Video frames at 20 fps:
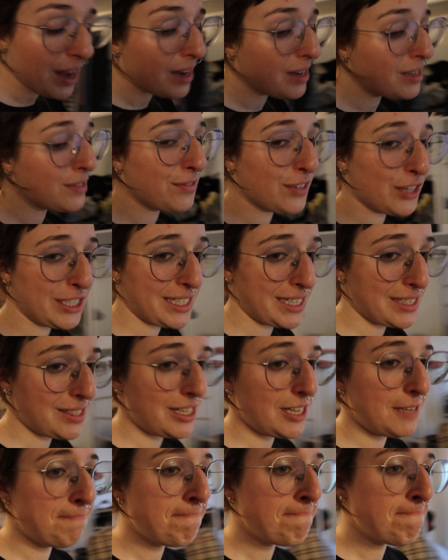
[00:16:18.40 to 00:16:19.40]
It's very
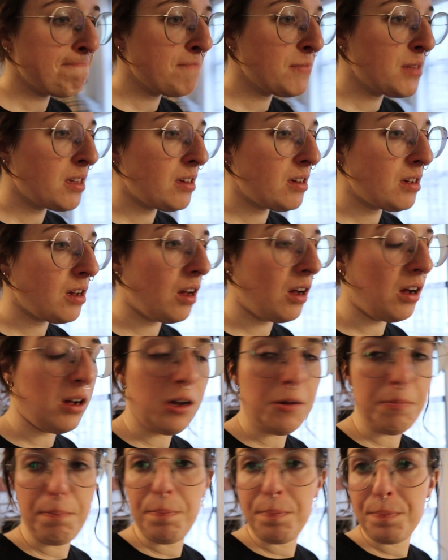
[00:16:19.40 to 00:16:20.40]
tasty.
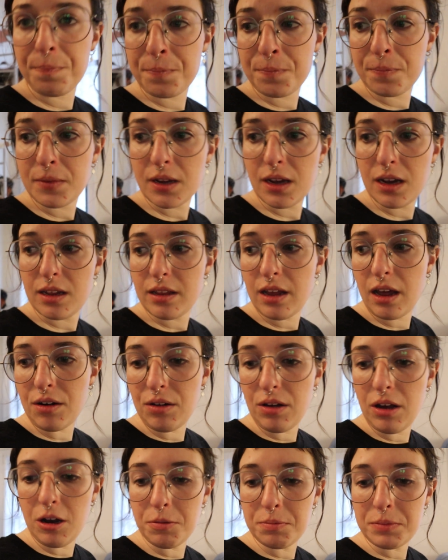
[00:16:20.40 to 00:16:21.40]
And
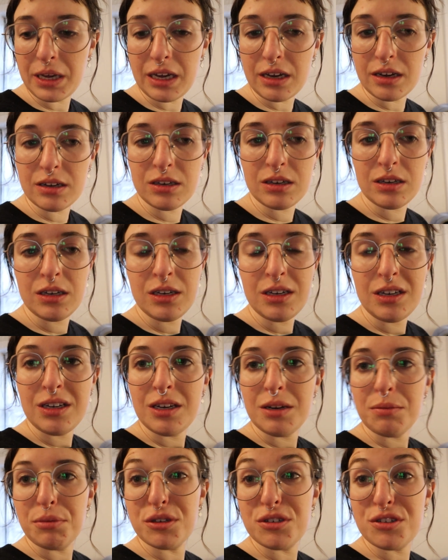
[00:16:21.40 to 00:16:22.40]
that'll help me
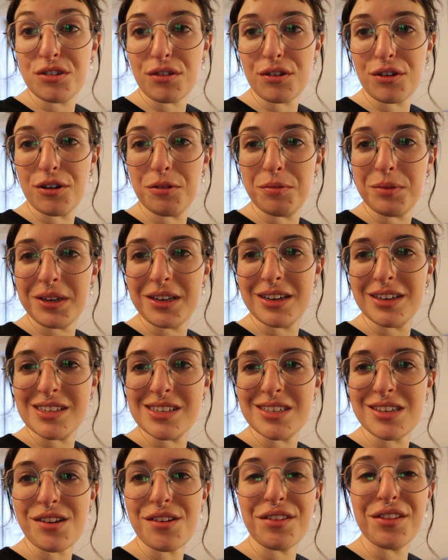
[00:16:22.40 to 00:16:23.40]
push through,
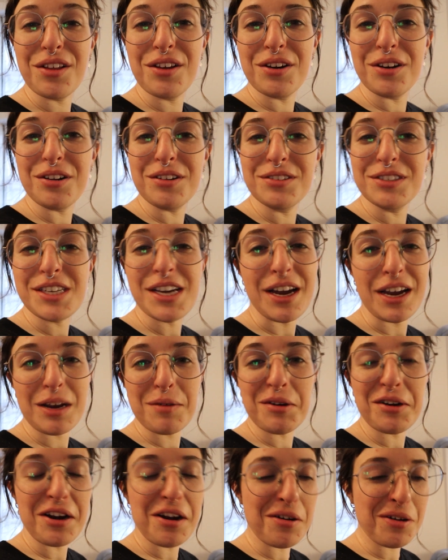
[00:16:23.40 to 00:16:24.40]
because a little tiny
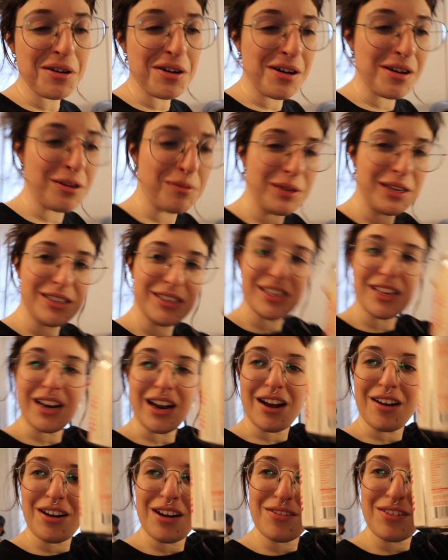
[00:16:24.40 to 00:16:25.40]
bit of alcohol means that
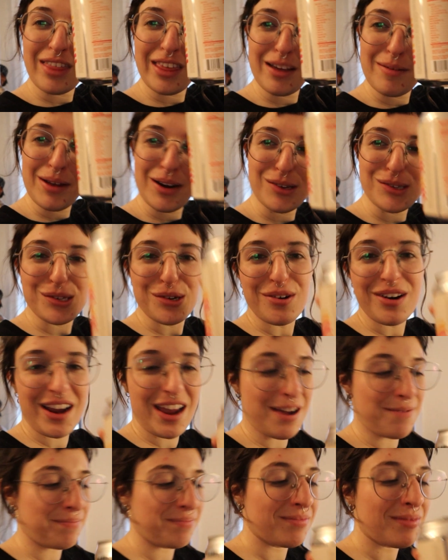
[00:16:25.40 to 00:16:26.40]
I don't have to think about how sore I
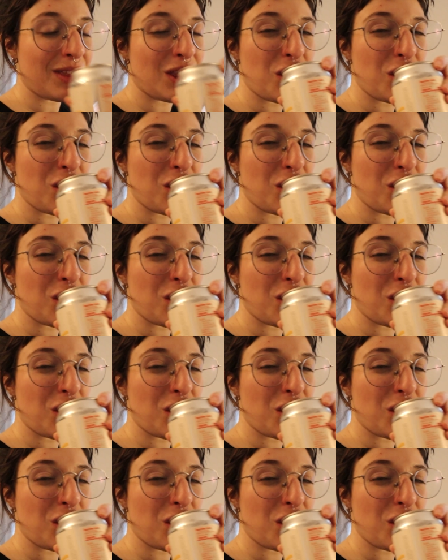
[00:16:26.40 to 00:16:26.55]
am.